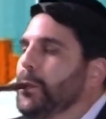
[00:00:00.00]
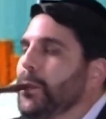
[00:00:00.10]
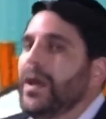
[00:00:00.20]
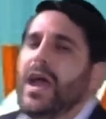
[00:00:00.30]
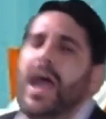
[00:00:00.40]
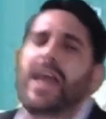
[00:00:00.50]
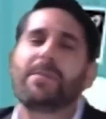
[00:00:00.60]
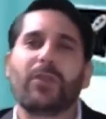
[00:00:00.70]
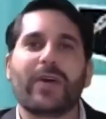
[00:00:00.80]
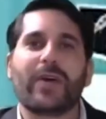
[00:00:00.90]
And he
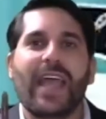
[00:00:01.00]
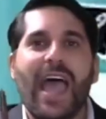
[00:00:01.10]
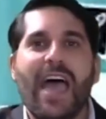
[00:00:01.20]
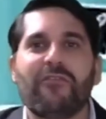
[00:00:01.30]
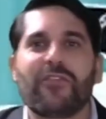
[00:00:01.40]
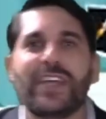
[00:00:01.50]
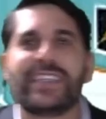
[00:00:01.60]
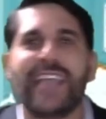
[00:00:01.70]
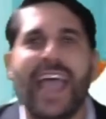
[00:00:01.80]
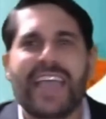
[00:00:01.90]
blew it every
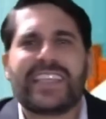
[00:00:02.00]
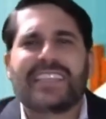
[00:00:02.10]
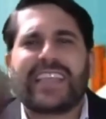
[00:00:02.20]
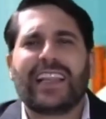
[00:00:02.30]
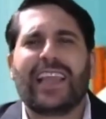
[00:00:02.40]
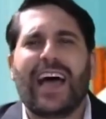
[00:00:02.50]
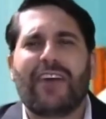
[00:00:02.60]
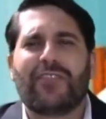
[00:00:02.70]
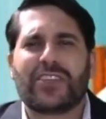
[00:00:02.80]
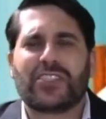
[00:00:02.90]
day. He says, I
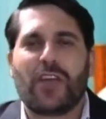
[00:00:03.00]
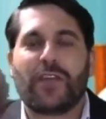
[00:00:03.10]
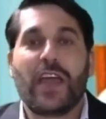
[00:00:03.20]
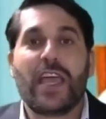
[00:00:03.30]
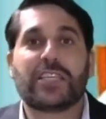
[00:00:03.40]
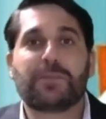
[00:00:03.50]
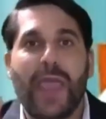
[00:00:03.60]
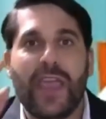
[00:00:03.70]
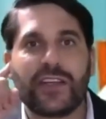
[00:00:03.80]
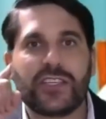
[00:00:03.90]
love this shofar. His
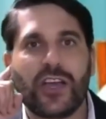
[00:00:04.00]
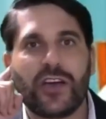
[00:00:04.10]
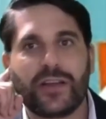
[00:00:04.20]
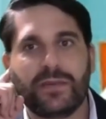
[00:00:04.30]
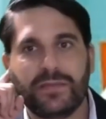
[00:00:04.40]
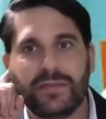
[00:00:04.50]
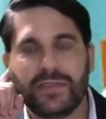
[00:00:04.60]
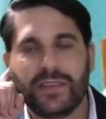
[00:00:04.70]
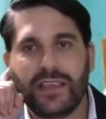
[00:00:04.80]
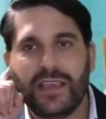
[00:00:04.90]
parents heard him,
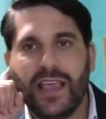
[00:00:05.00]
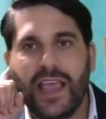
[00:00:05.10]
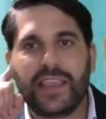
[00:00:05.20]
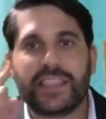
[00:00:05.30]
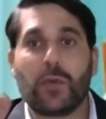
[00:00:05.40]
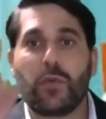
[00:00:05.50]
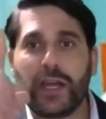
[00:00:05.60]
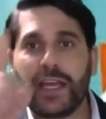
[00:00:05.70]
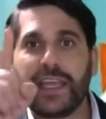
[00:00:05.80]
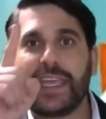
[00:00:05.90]
and they said, we're
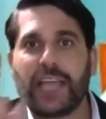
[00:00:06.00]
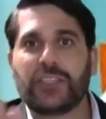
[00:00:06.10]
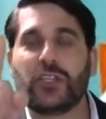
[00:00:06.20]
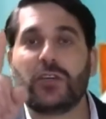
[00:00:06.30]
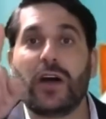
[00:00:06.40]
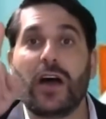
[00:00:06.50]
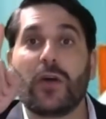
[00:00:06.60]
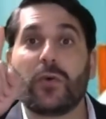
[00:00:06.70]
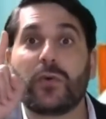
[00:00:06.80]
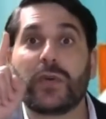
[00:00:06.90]
going to get you a
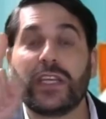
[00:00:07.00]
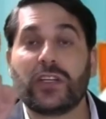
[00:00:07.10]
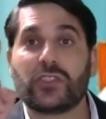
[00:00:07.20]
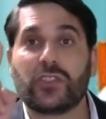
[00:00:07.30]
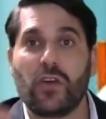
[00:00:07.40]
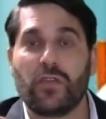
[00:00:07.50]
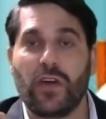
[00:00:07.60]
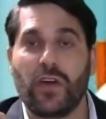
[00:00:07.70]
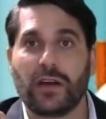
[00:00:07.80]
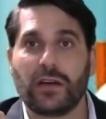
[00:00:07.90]
real
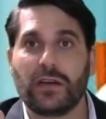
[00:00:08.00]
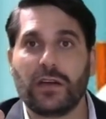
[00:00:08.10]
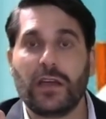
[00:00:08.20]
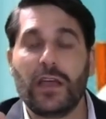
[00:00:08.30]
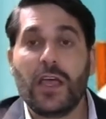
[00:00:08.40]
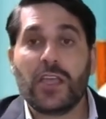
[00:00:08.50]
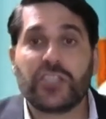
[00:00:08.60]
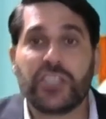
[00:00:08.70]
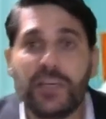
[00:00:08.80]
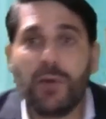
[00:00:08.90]
shofar.
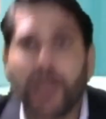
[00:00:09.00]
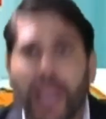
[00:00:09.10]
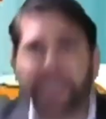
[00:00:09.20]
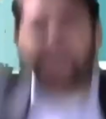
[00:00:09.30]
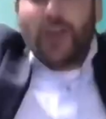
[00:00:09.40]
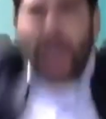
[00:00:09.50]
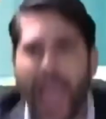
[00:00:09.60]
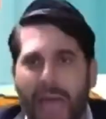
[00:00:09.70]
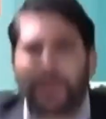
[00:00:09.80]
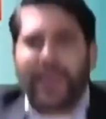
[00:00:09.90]
Shimon got so
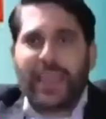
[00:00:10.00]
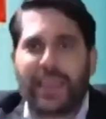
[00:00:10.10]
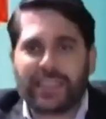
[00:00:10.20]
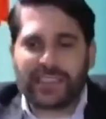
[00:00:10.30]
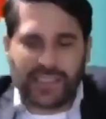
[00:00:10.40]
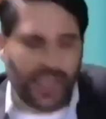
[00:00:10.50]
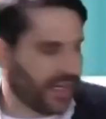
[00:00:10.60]
happy, he excited.